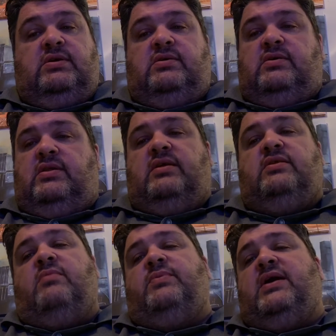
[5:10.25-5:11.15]
Well, they'll
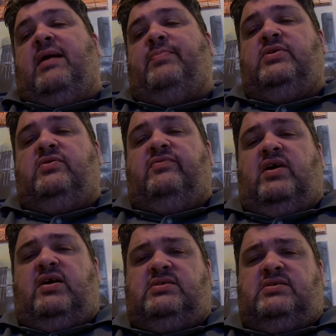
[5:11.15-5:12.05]
not be happy to have
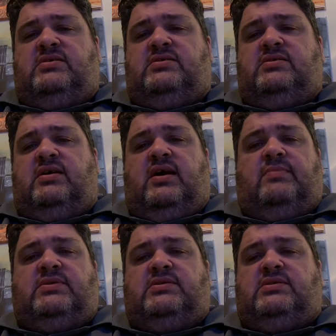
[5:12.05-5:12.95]
lost us, the
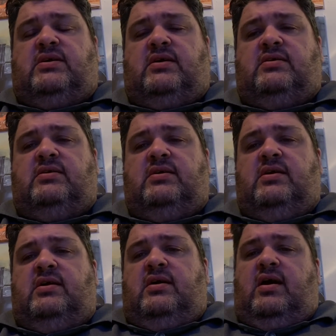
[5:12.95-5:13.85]
captain said,
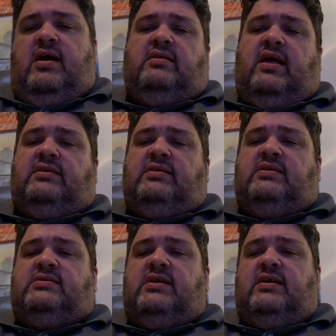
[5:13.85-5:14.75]
and likely to
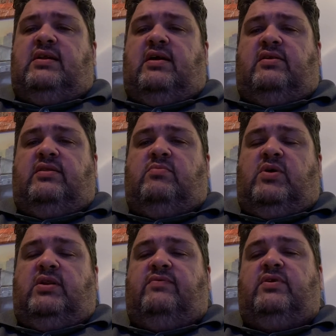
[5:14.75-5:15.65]
take it out on them what
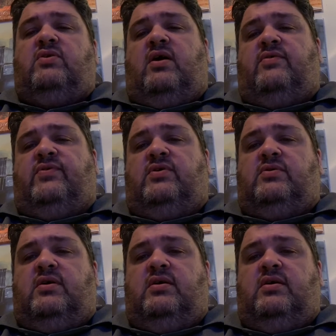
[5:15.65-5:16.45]
live in Greyfolk.